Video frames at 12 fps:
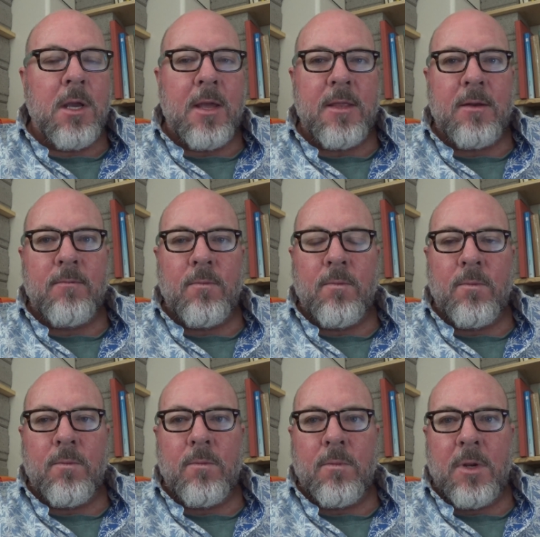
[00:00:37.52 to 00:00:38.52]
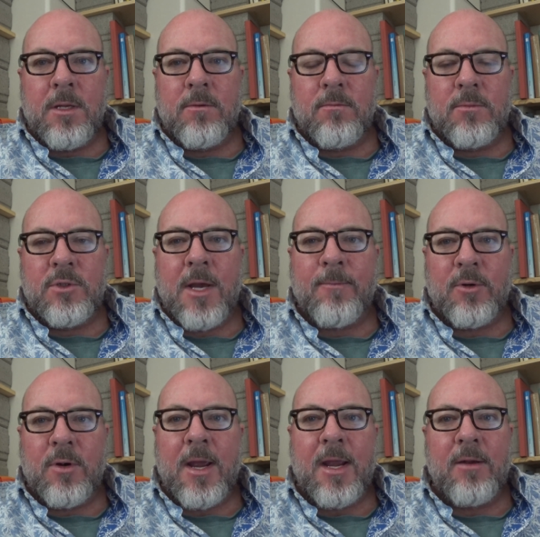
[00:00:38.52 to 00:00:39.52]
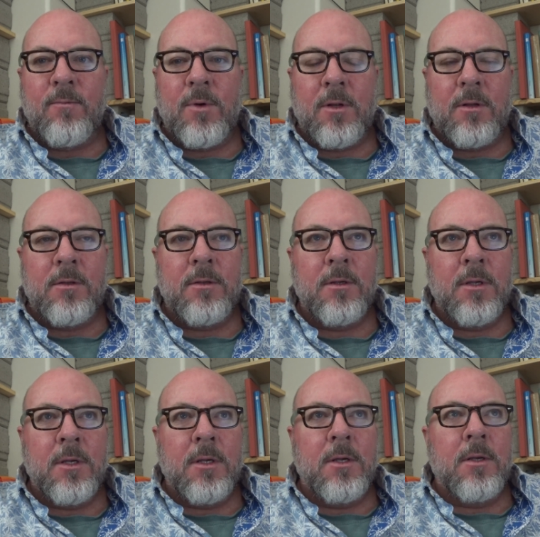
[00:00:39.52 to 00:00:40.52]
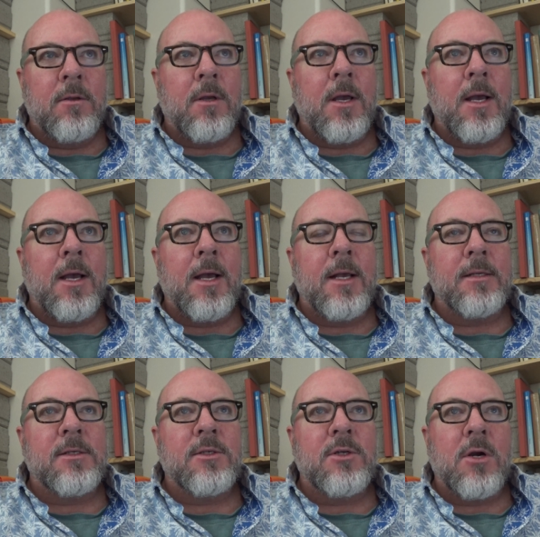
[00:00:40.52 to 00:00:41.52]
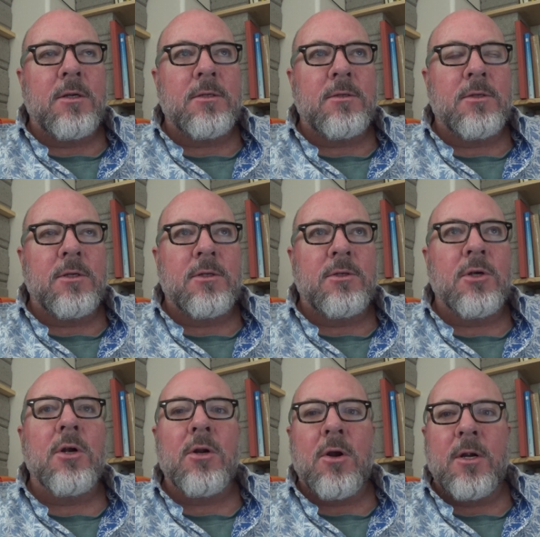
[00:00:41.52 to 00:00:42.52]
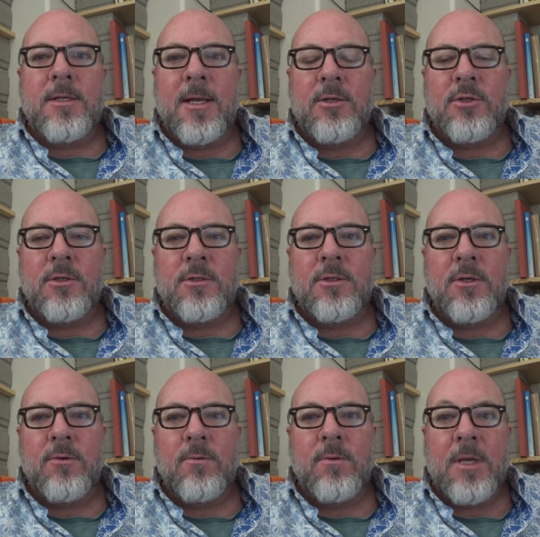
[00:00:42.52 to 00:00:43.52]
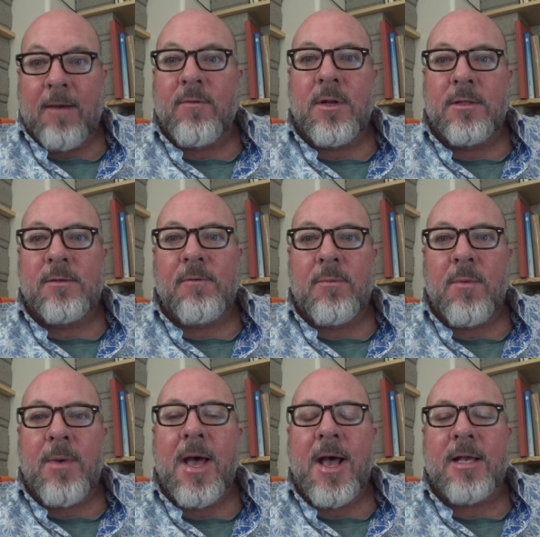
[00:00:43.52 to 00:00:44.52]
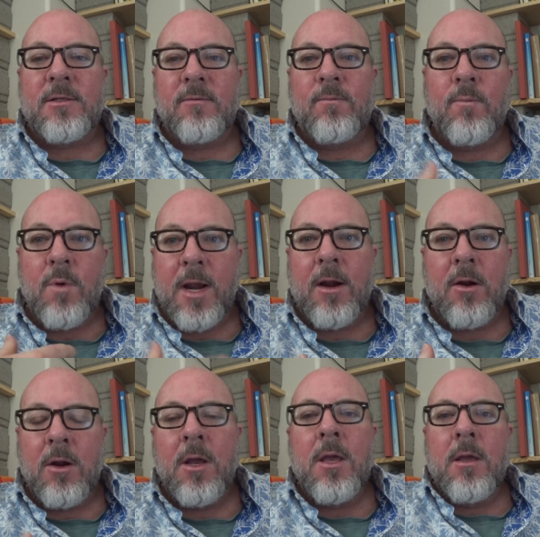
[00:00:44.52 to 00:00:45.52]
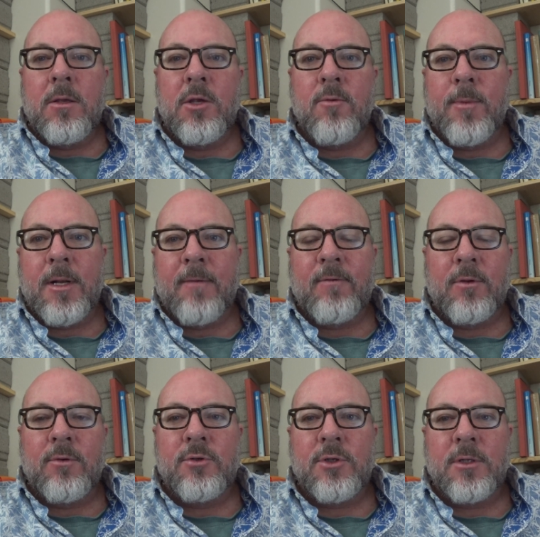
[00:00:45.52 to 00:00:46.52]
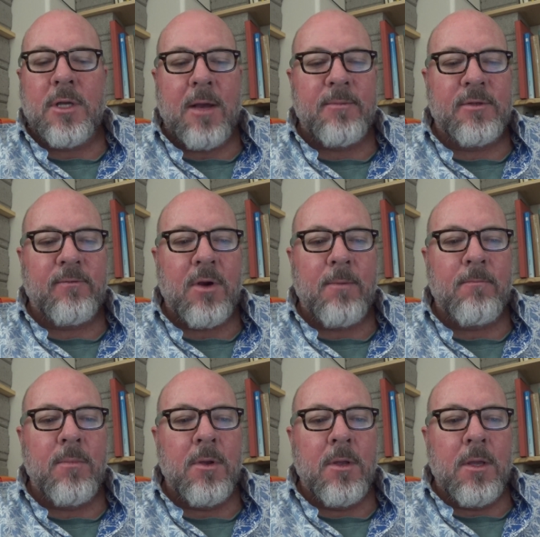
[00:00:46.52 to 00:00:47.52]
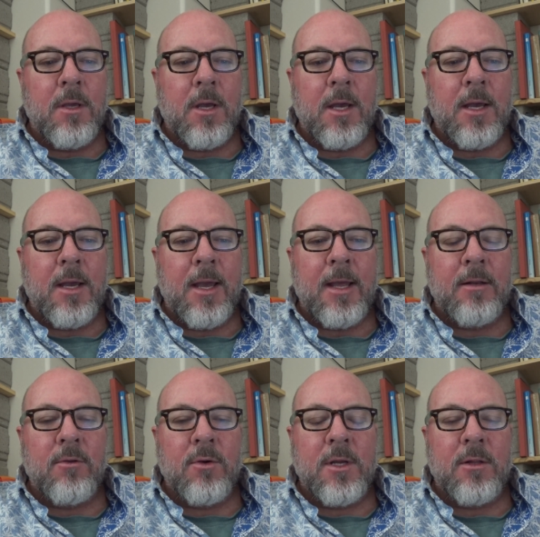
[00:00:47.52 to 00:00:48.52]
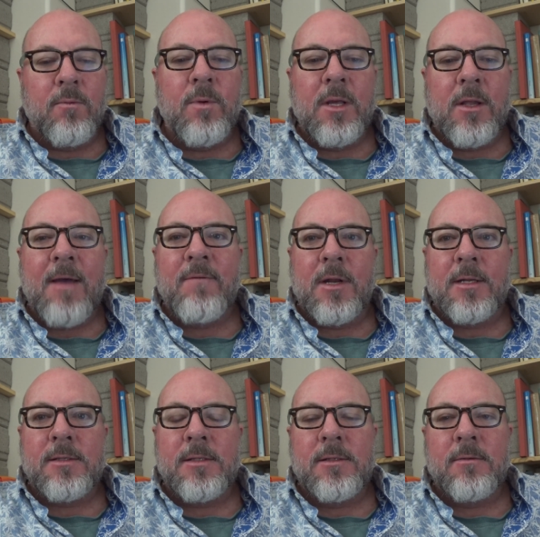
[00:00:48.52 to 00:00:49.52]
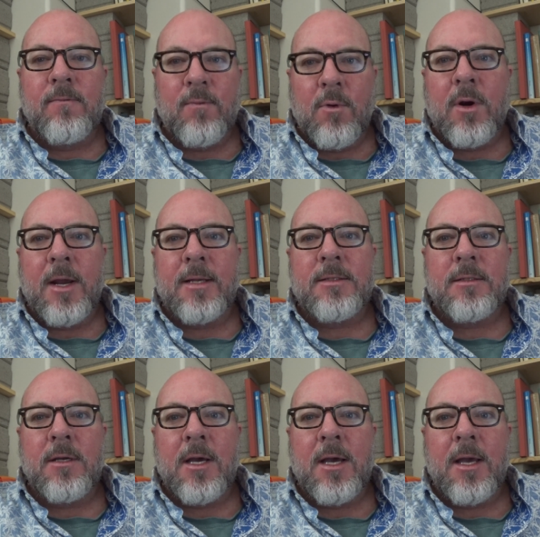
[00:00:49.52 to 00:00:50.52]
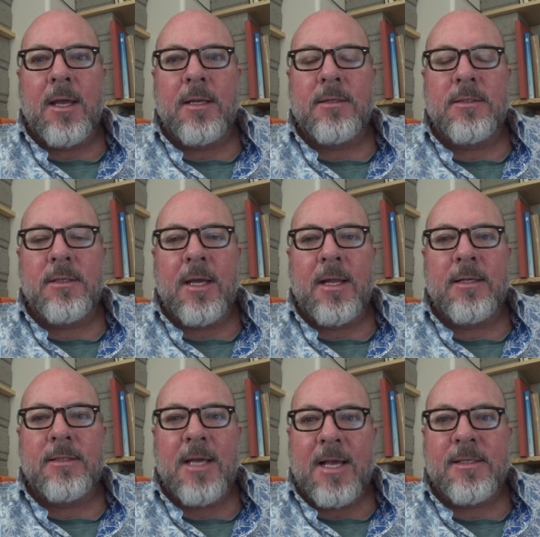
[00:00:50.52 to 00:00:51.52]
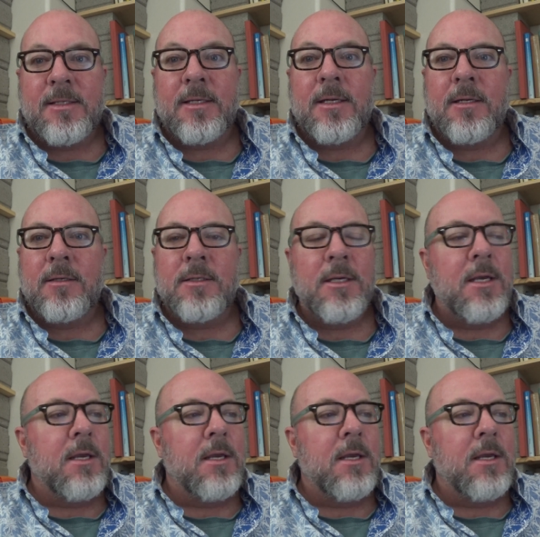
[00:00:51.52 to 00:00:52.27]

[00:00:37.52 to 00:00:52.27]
And then in chapter 8, we'll uh, start to turn our attention to the evidence from the past of where human evolution comes from uh, and look at the real evidence for it uh, and, and test it and,